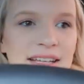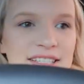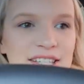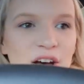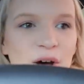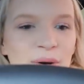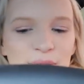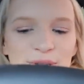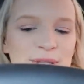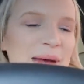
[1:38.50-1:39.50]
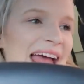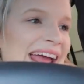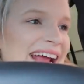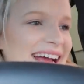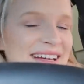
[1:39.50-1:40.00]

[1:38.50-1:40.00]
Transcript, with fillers: So, who's paying?